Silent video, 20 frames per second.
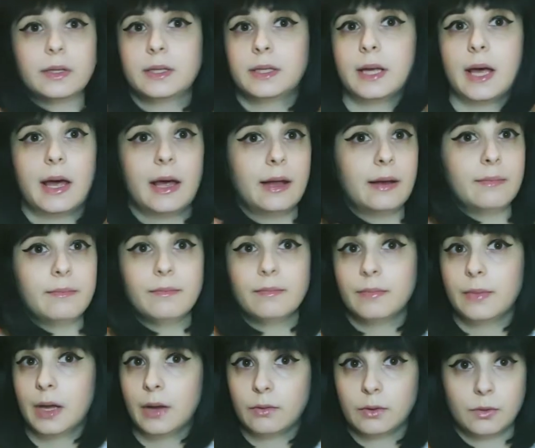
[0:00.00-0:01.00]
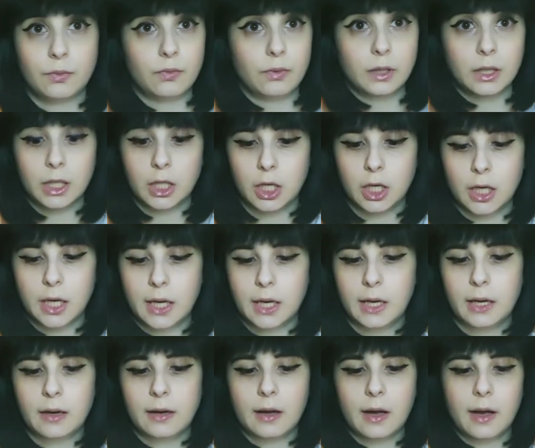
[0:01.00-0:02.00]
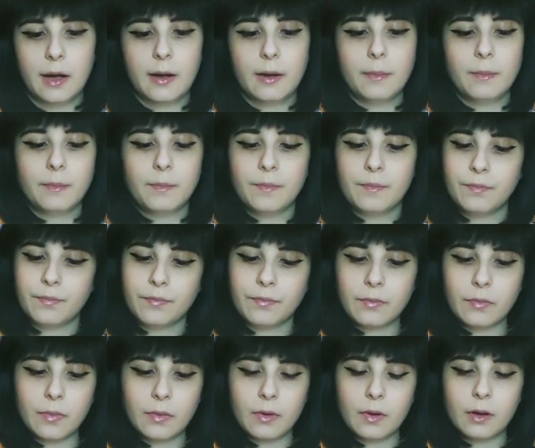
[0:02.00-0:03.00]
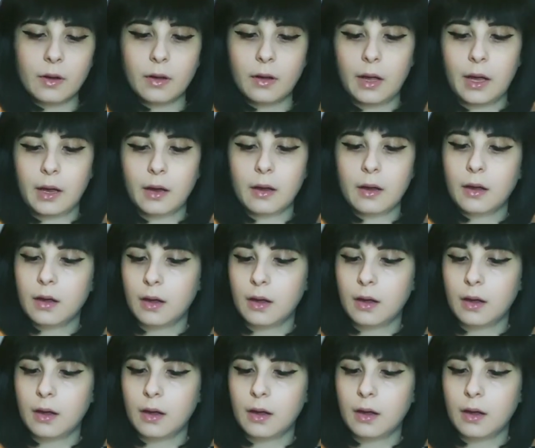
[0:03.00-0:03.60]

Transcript: said it was really good. Um, like,